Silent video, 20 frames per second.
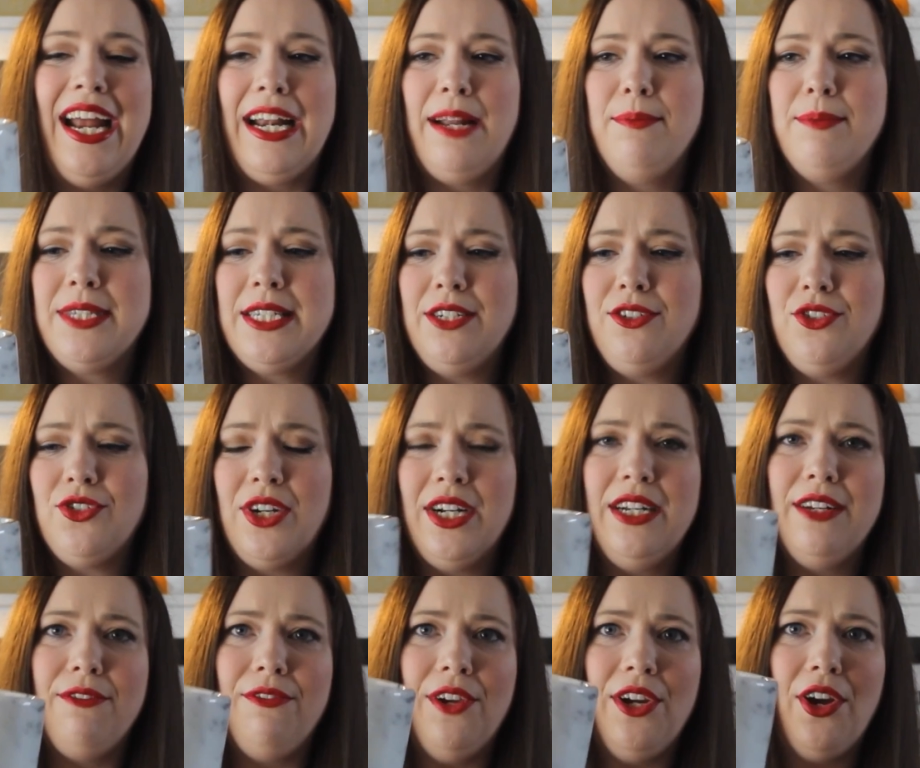And I'm still
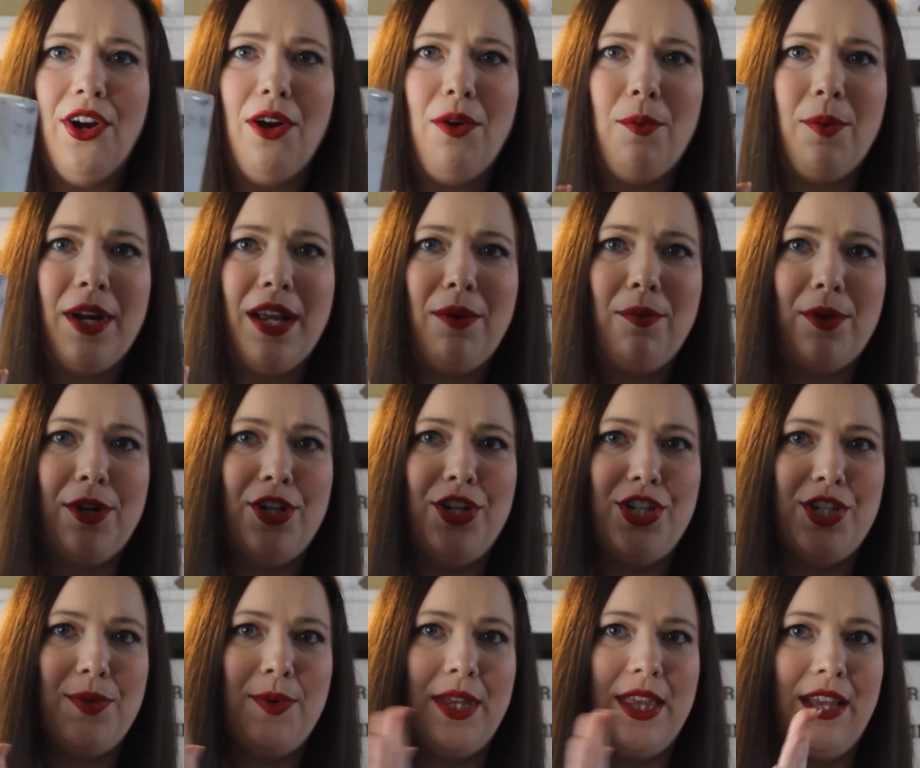trying to figure out what I want to
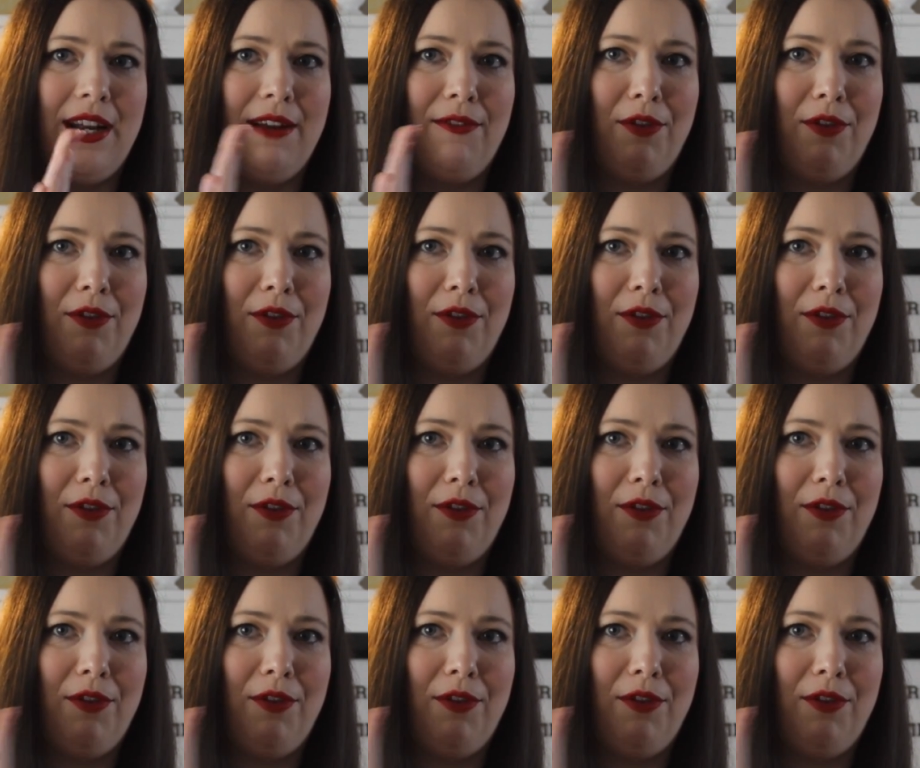do with it.